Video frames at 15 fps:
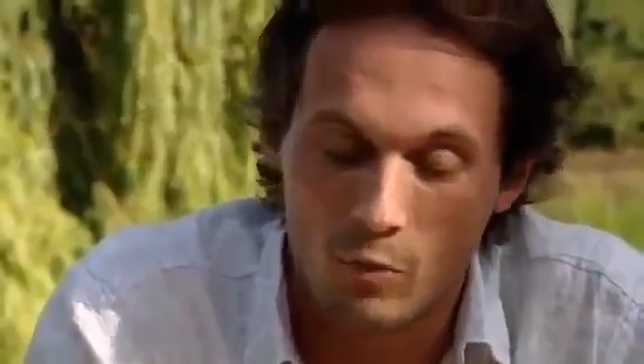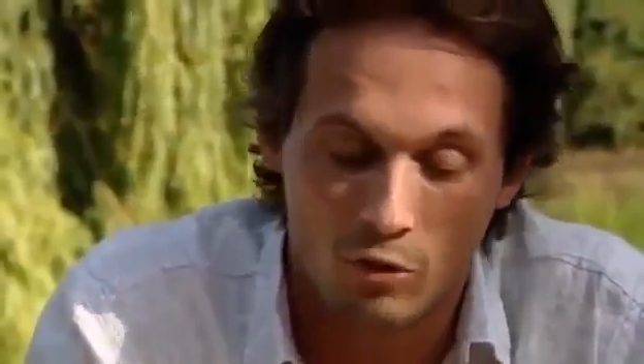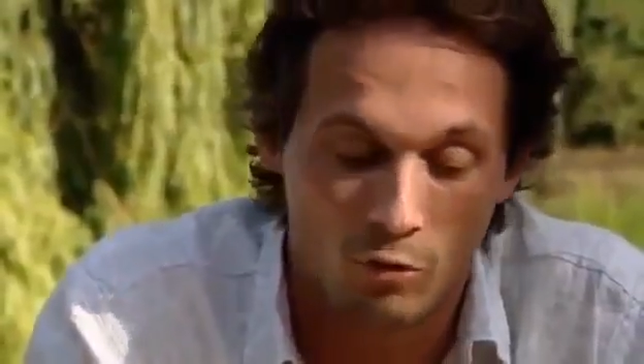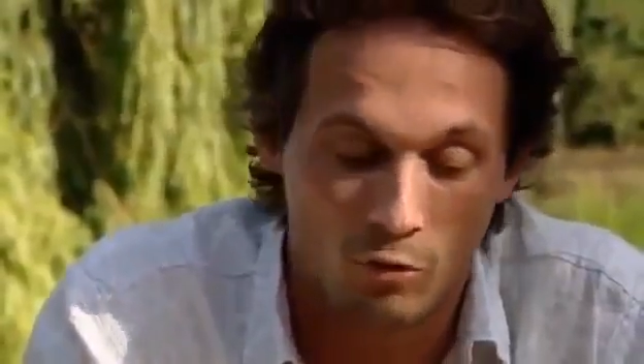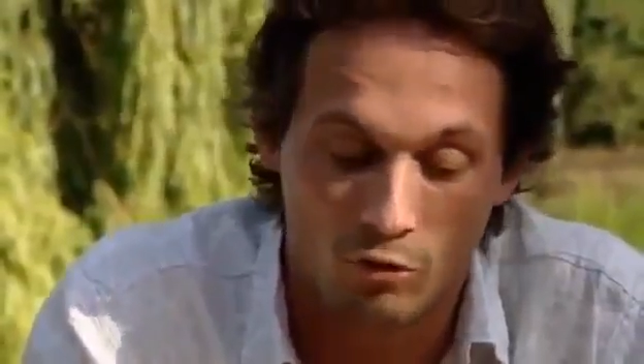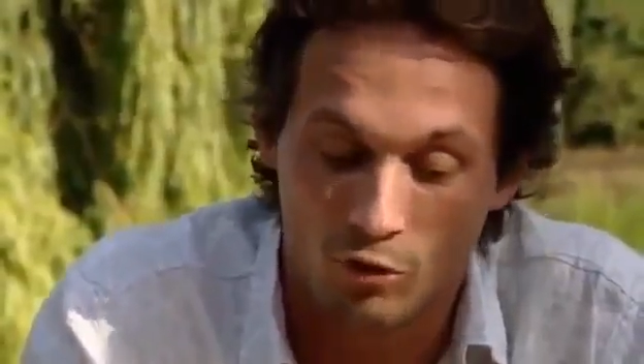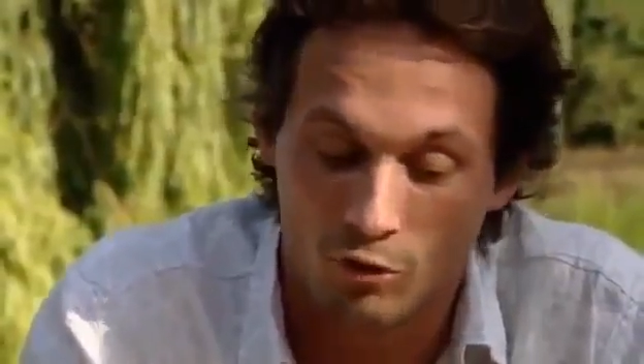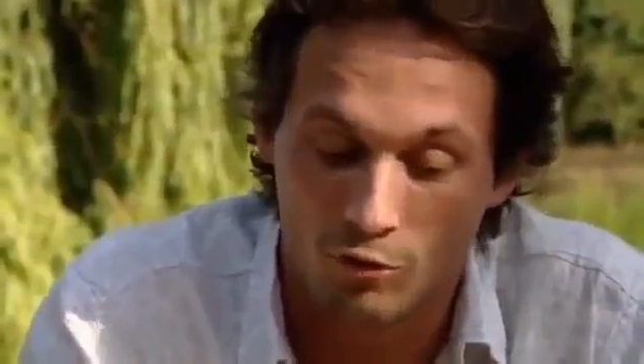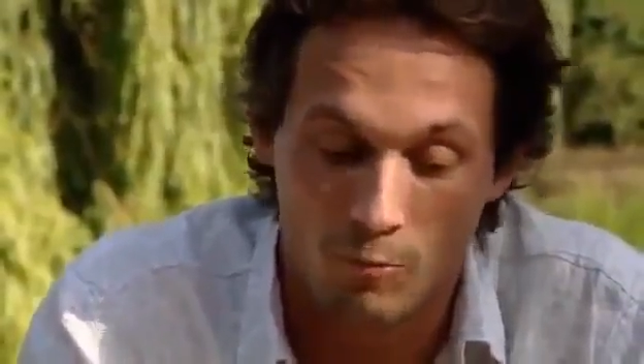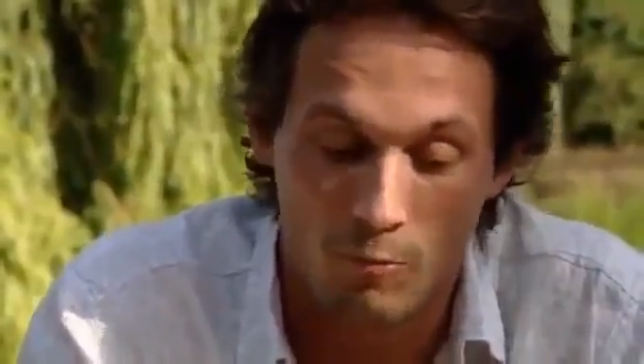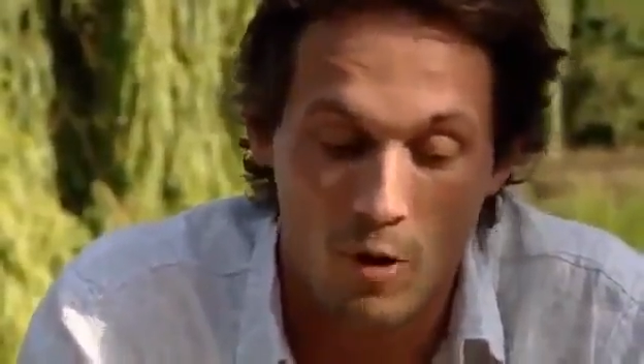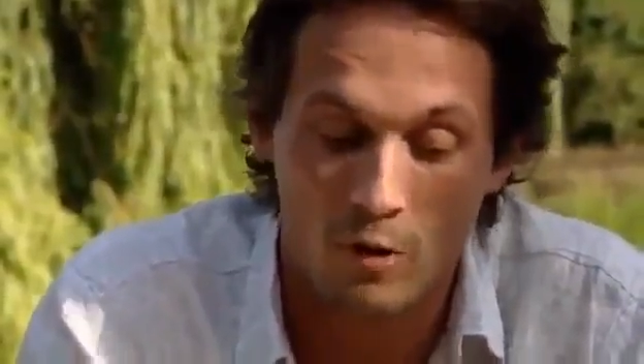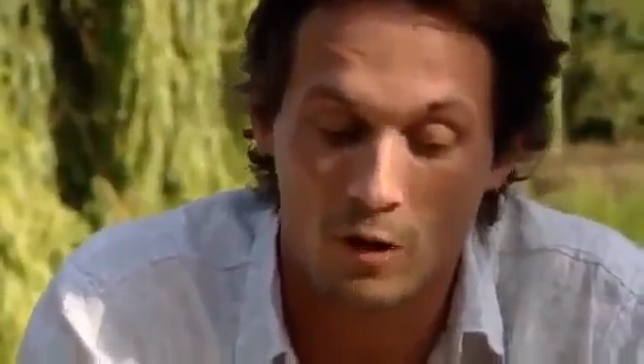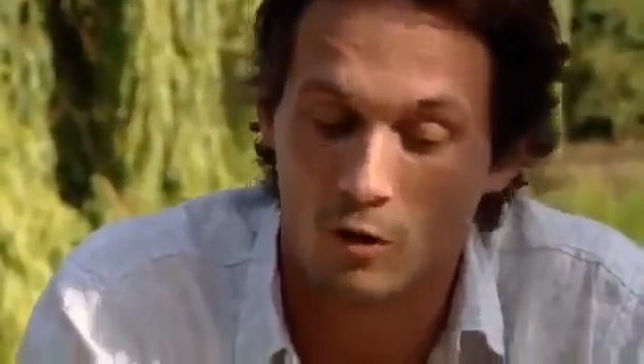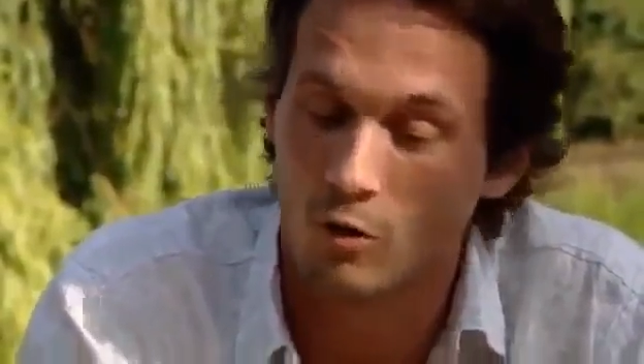which was just
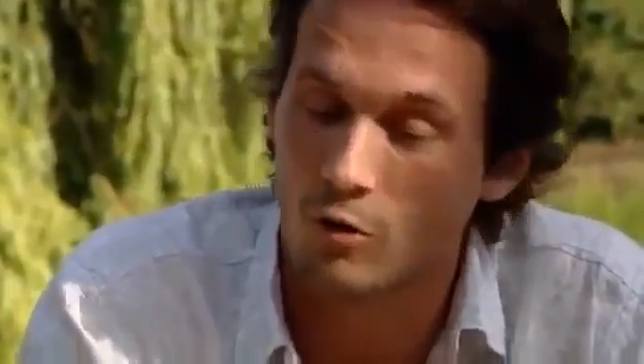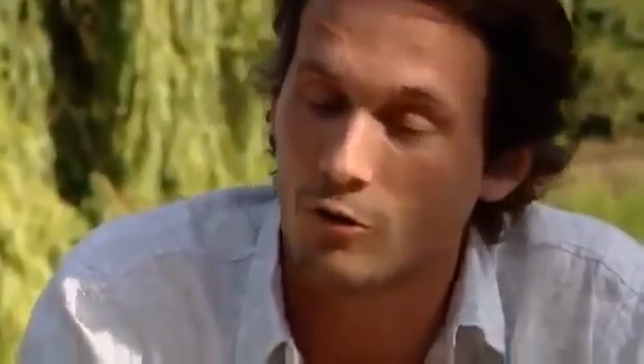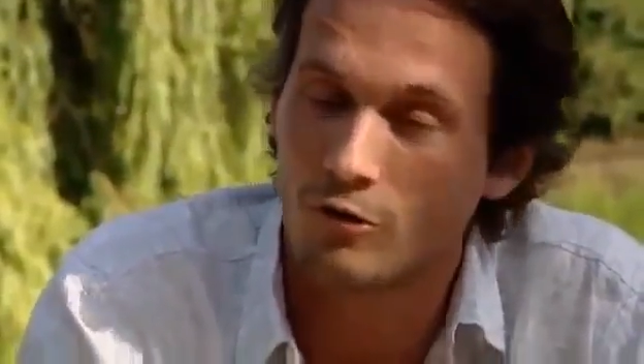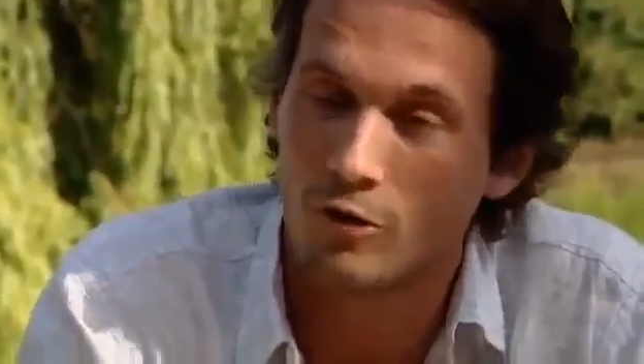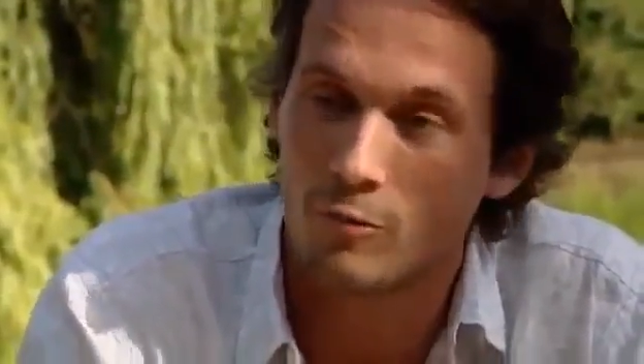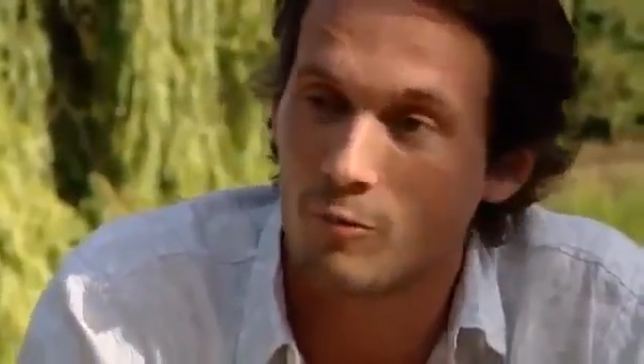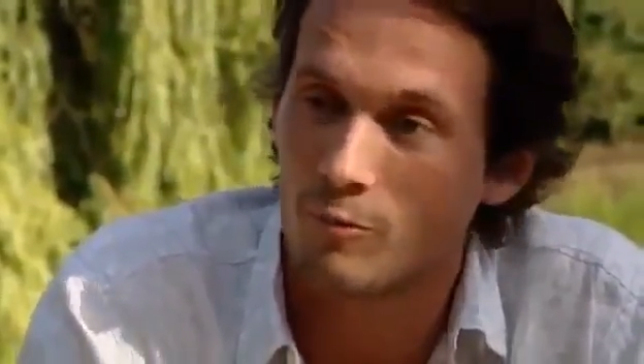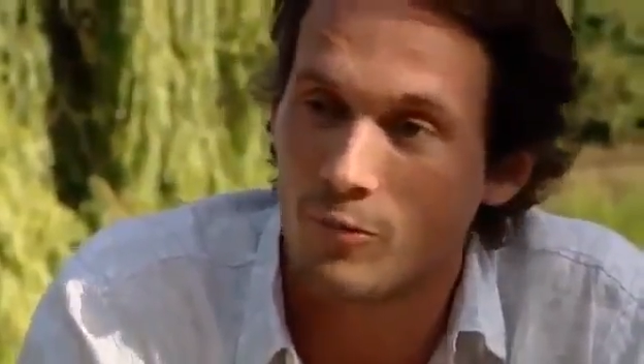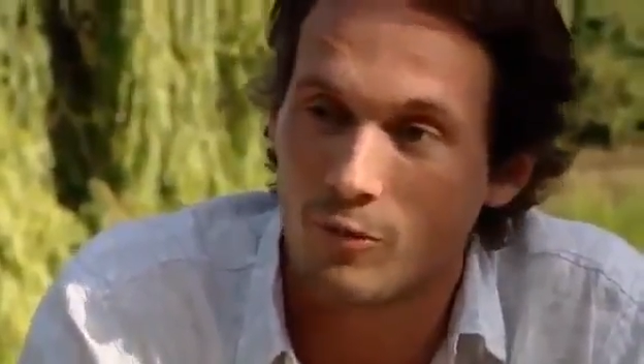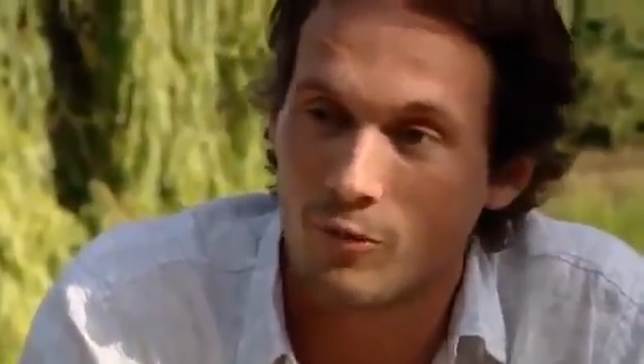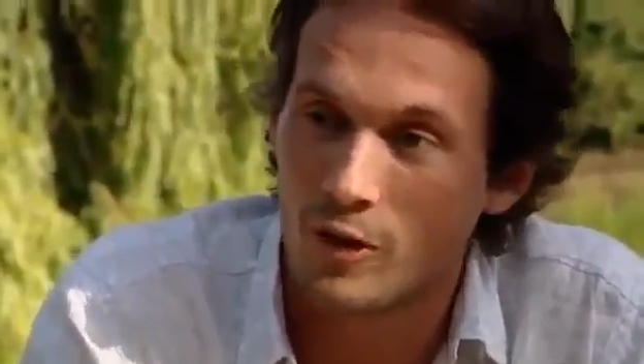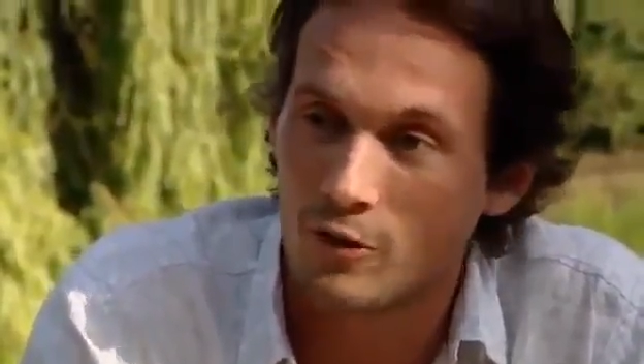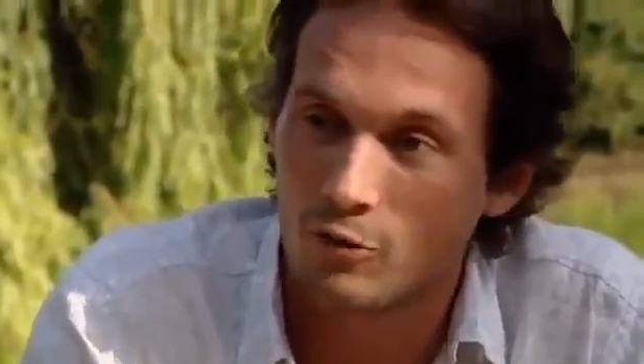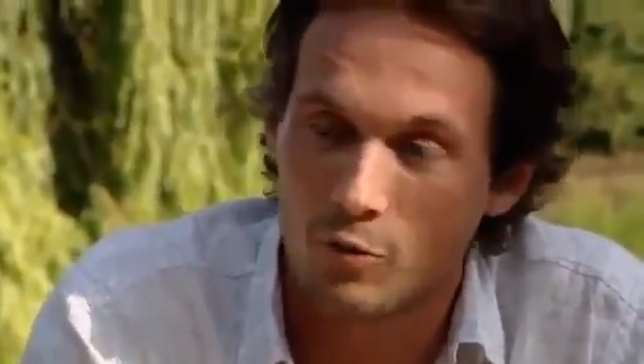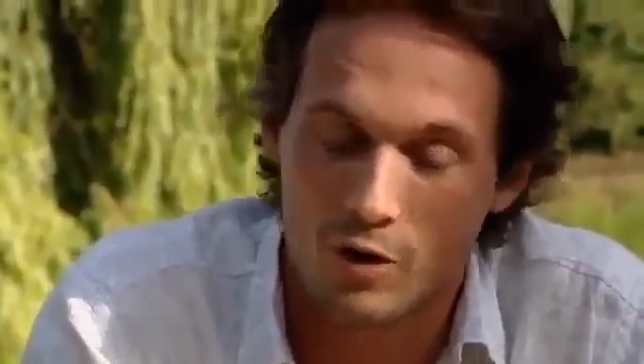mowing lawns in the
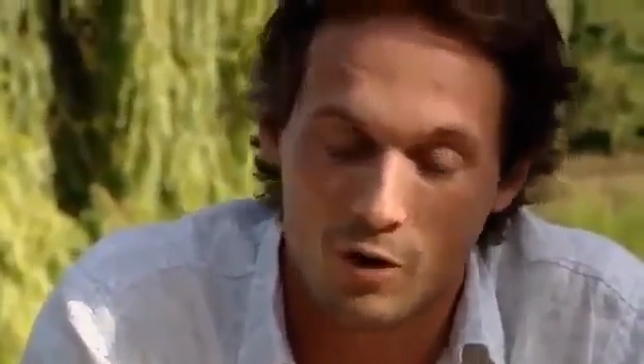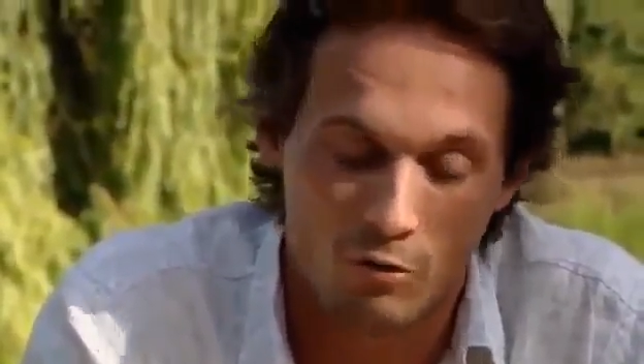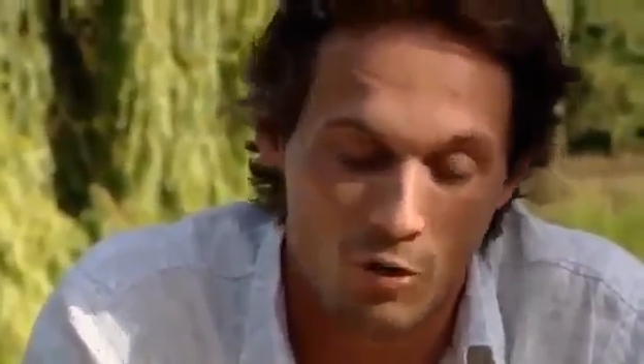village where I